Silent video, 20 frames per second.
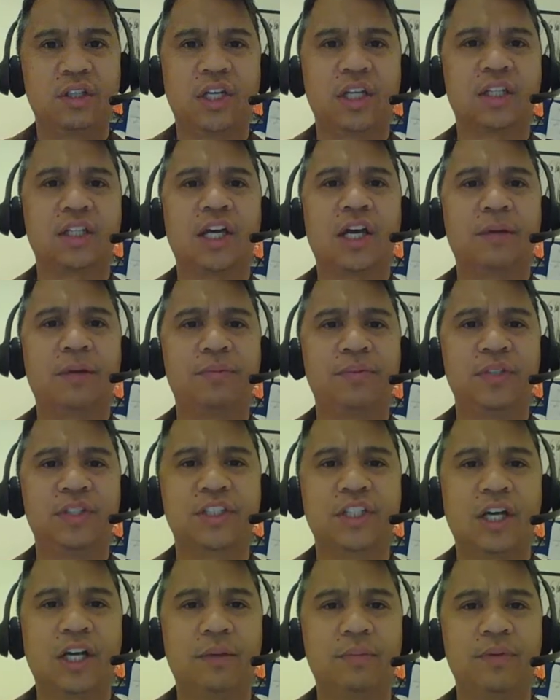Not the
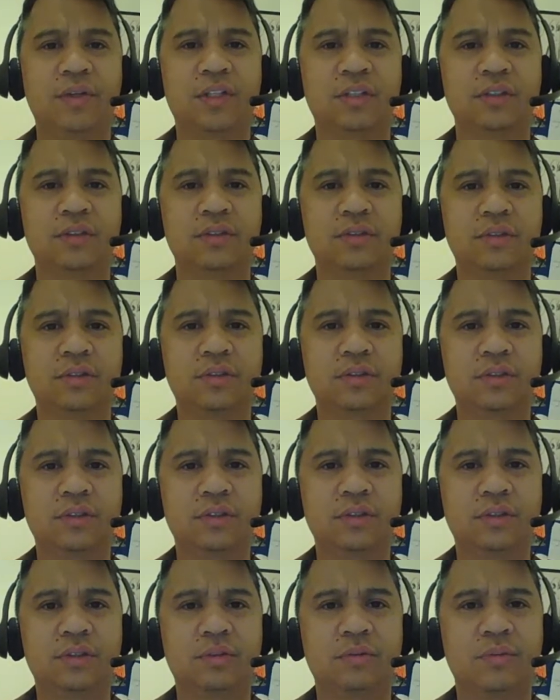happiest topic,
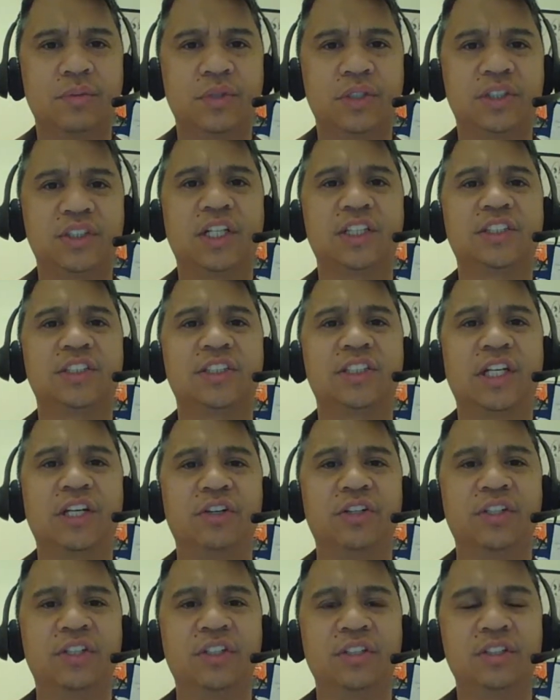but it's
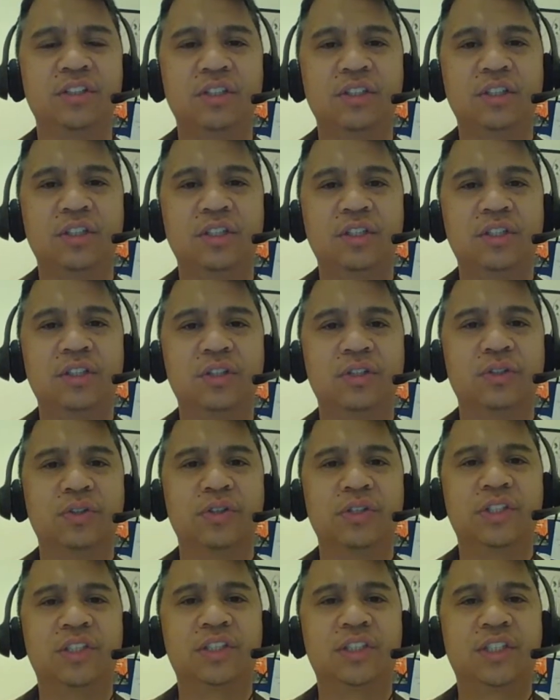necessary
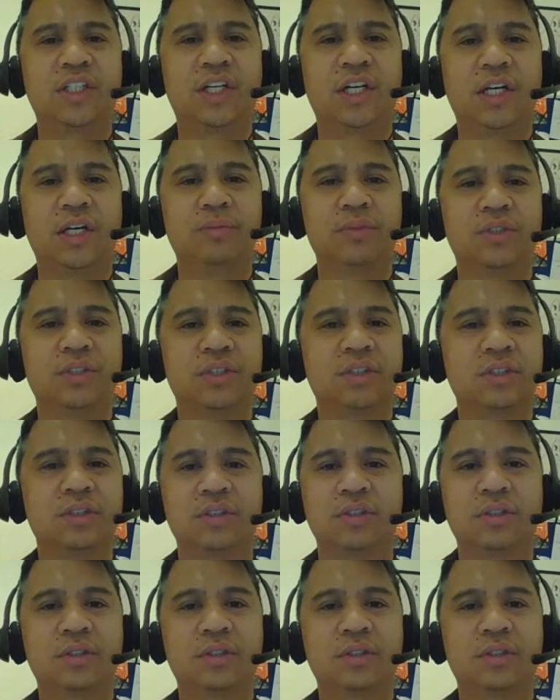during these times.